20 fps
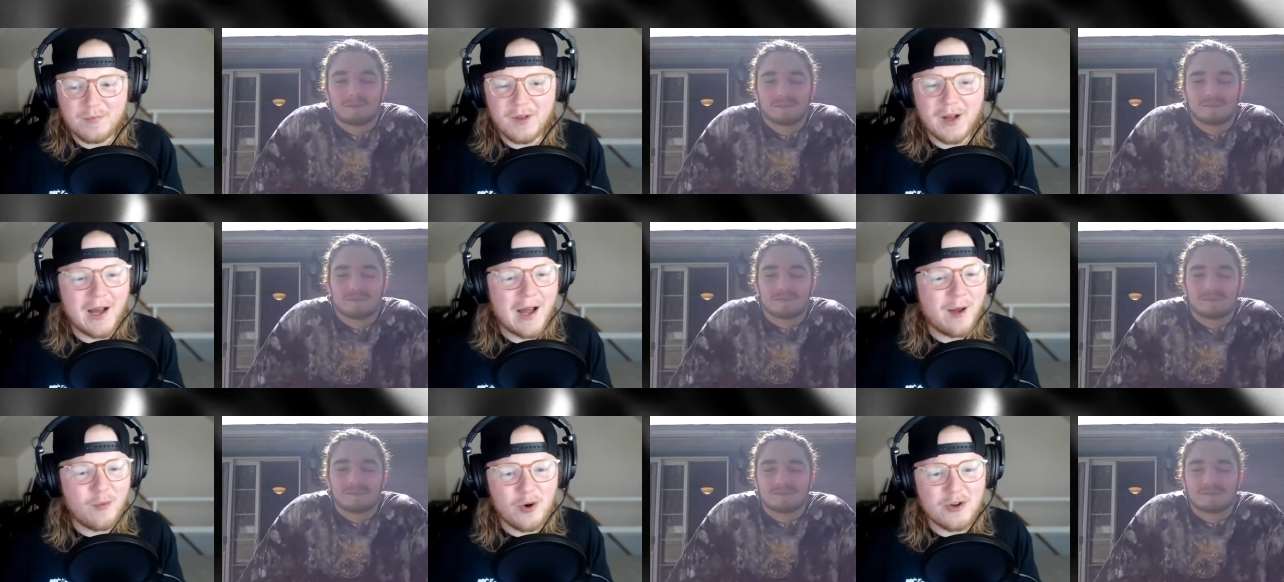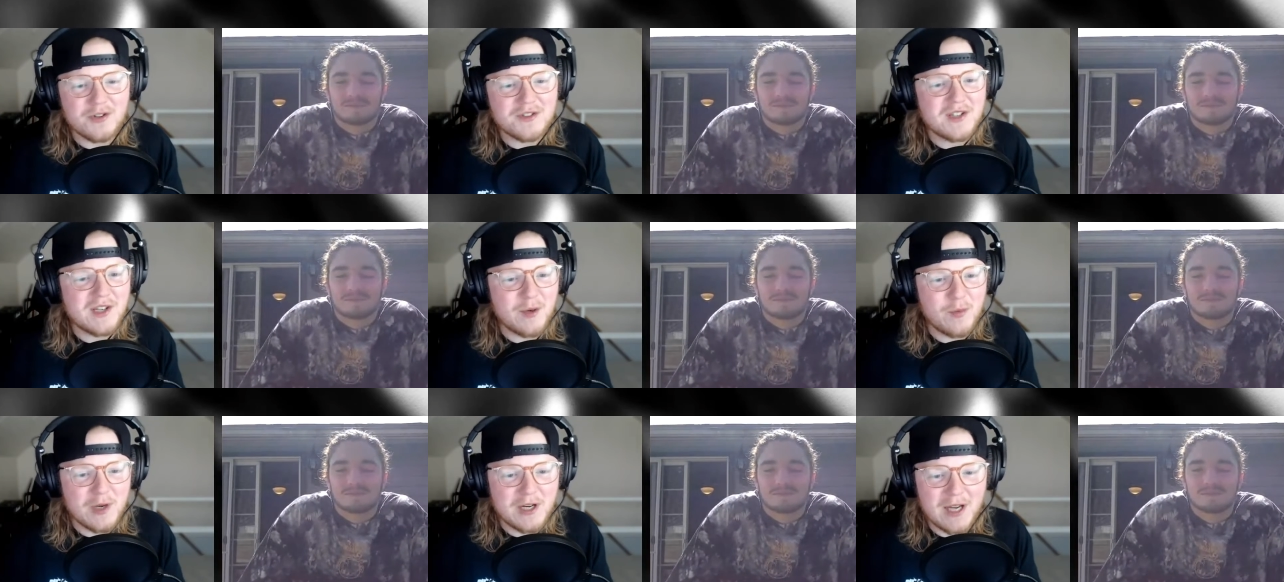Speaker 1: I won't
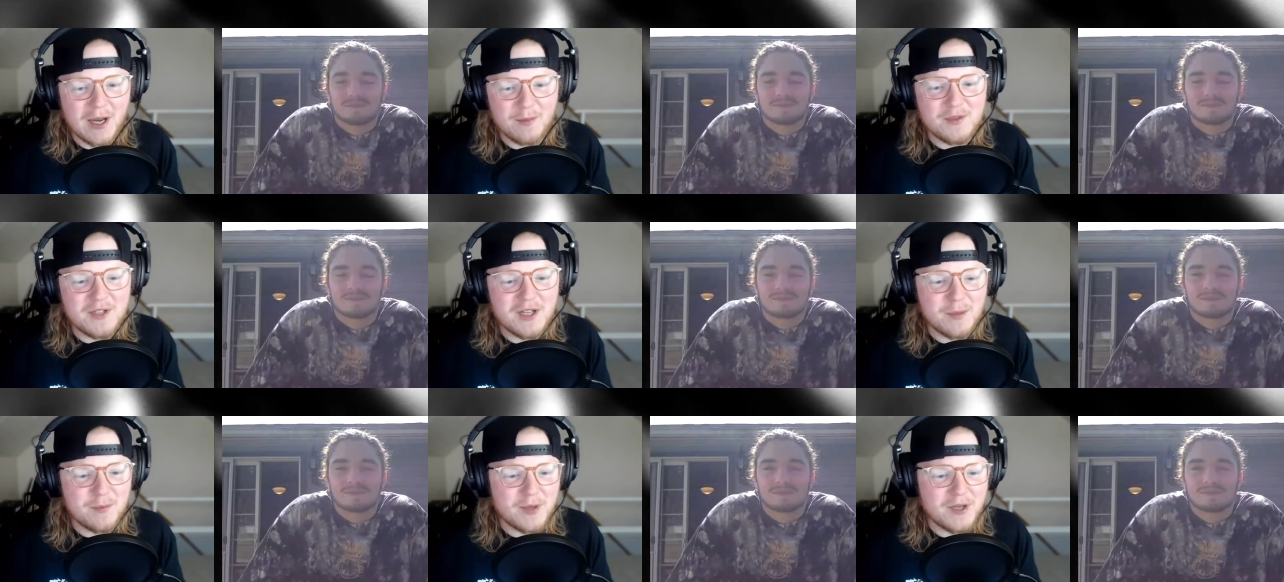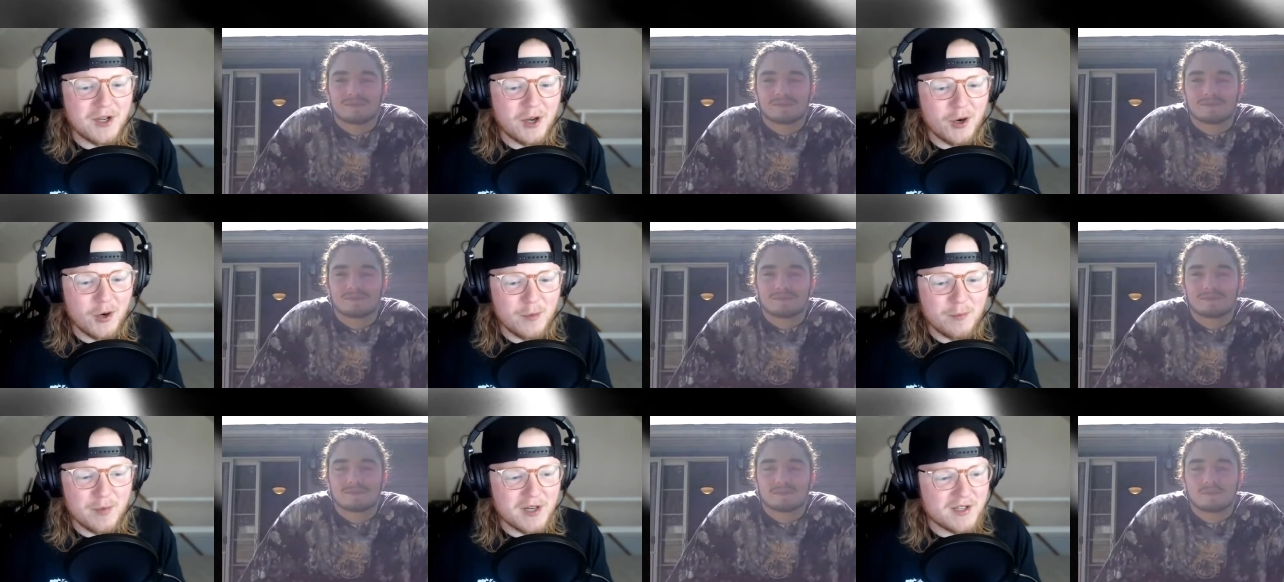say we kept D P
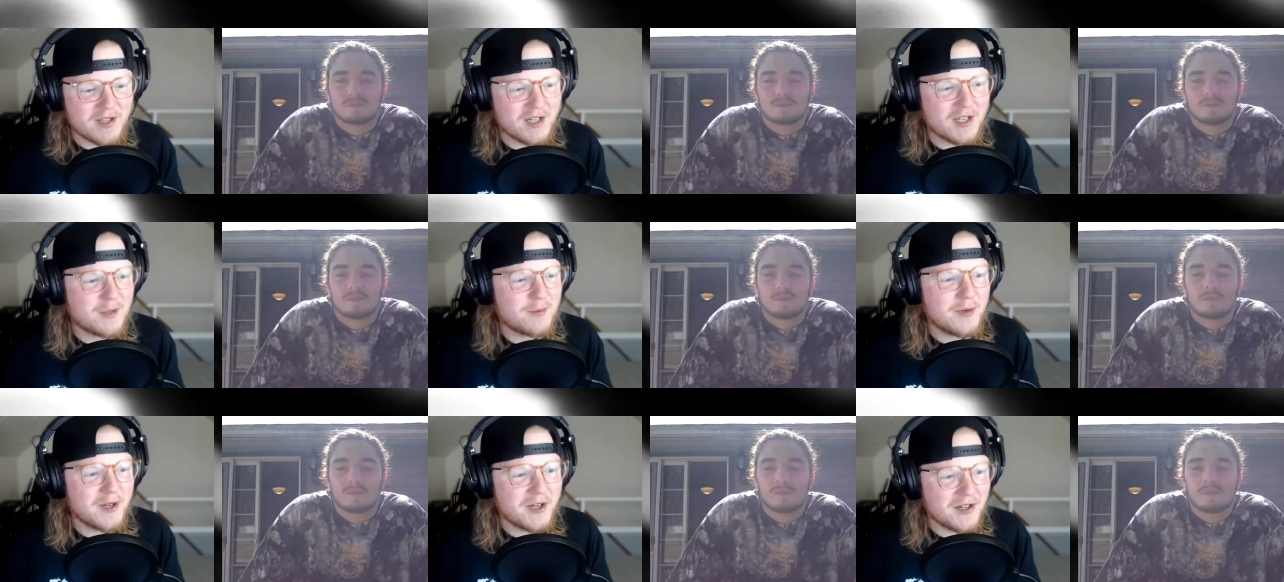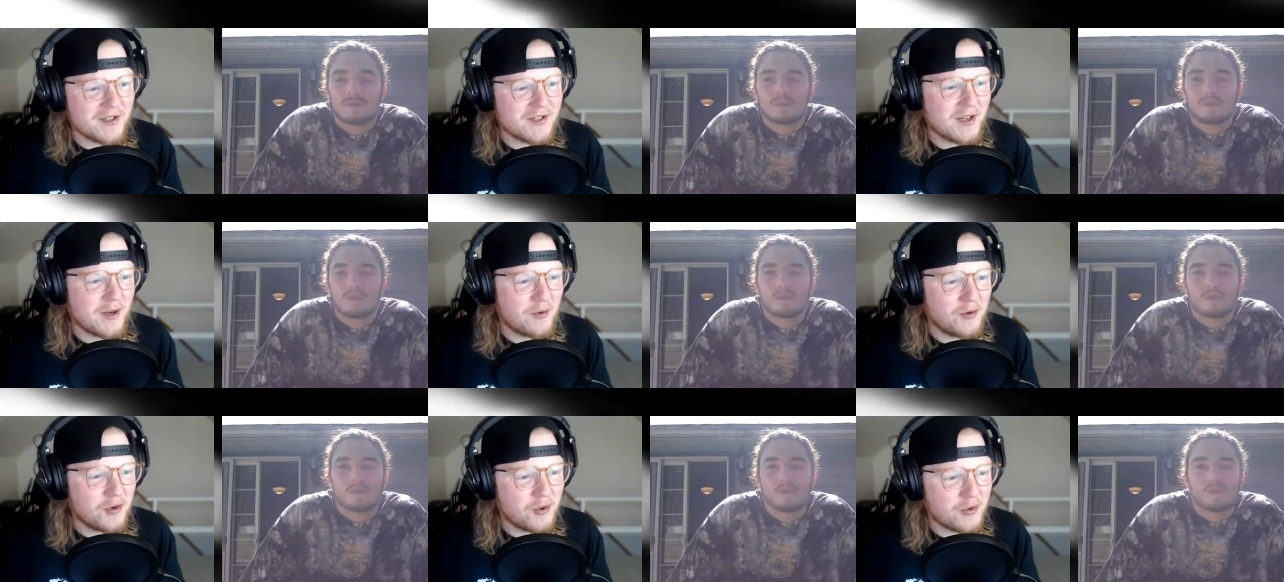Dough in business because
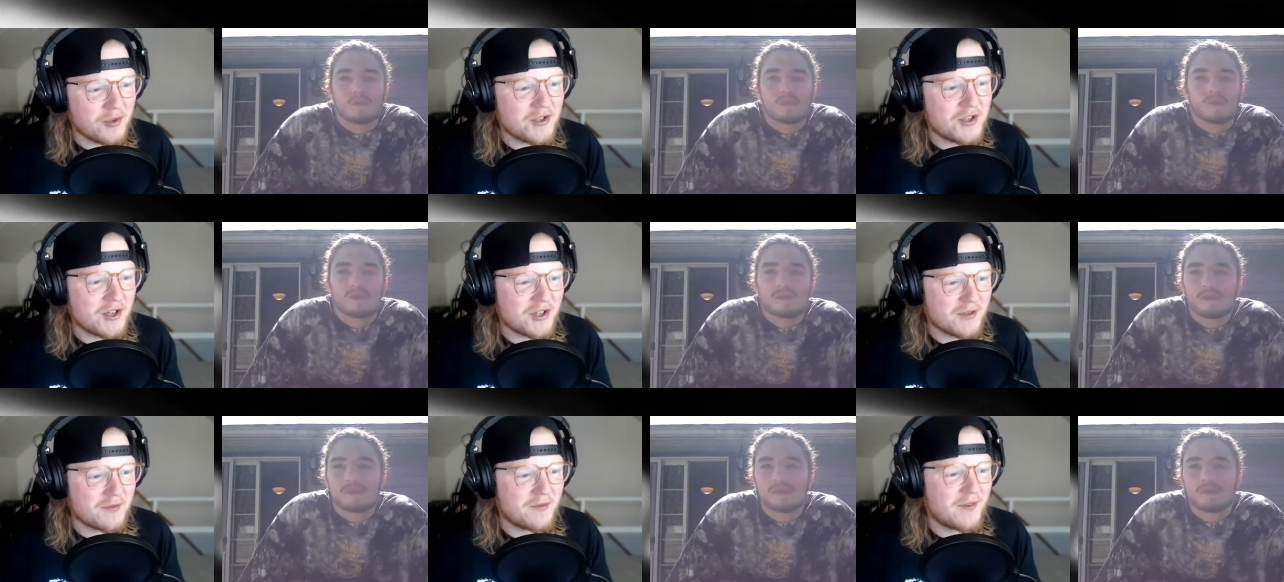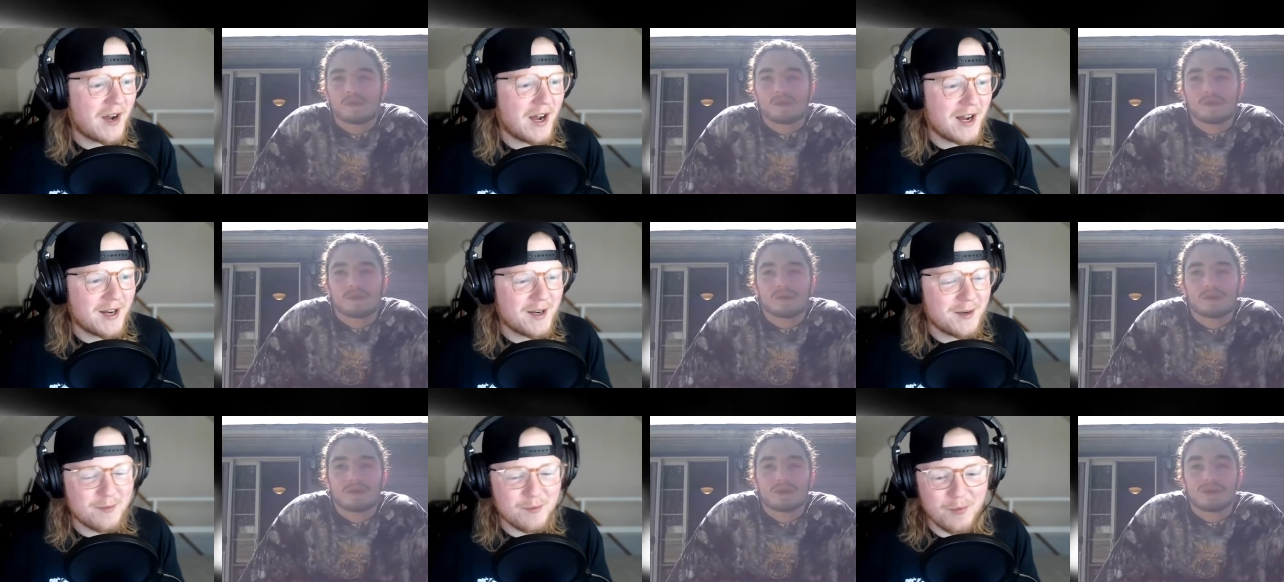they were doing just
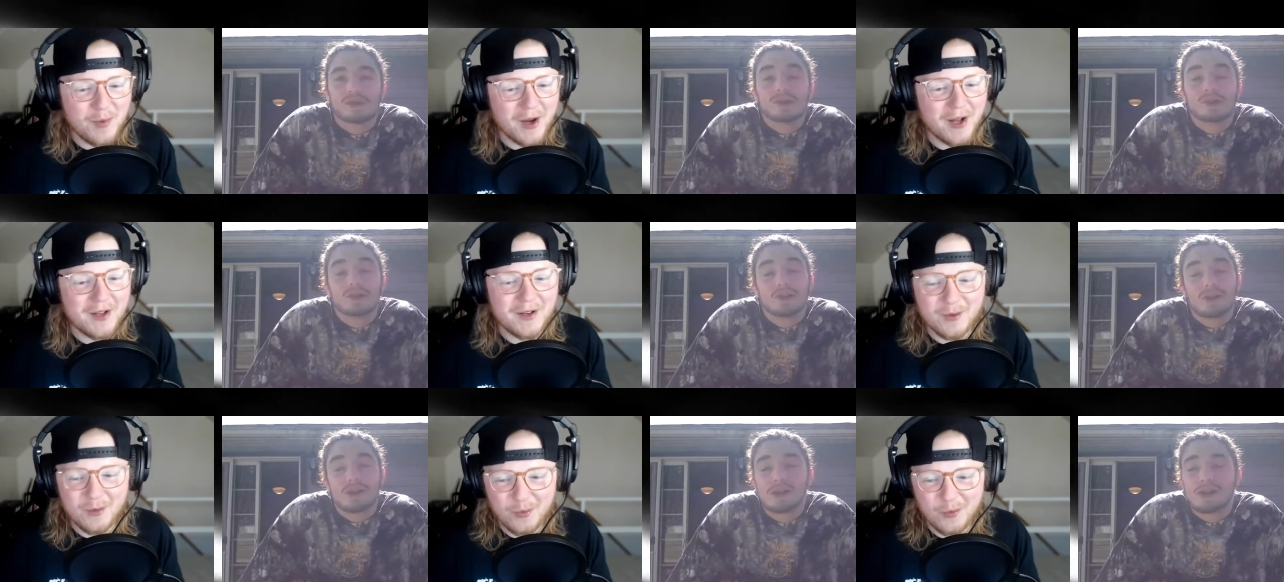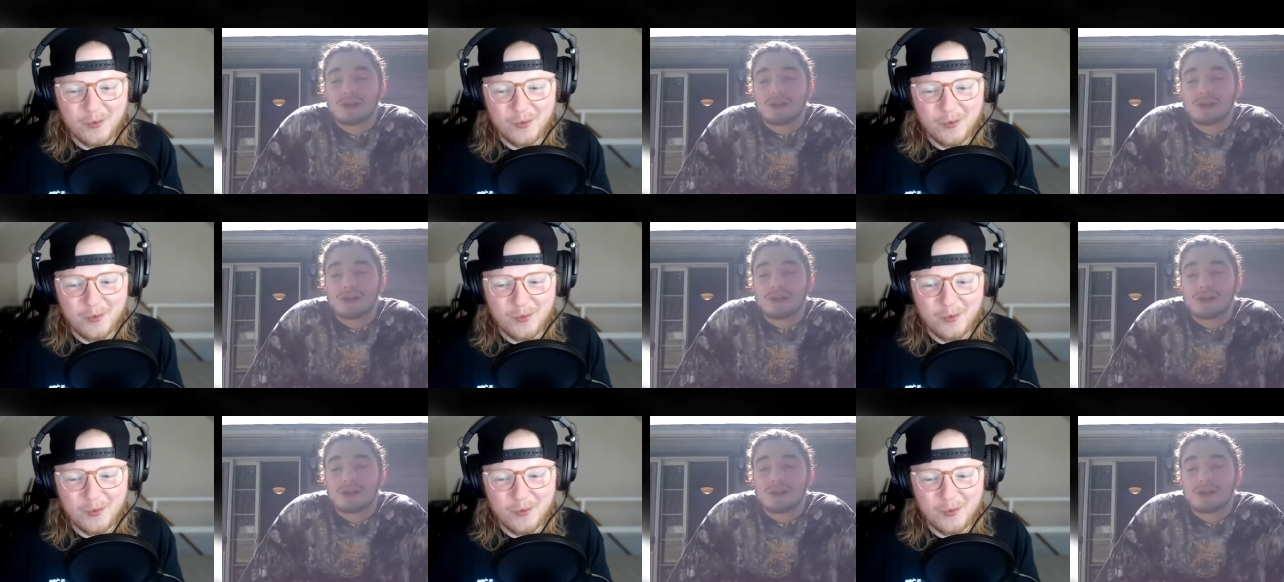fine, but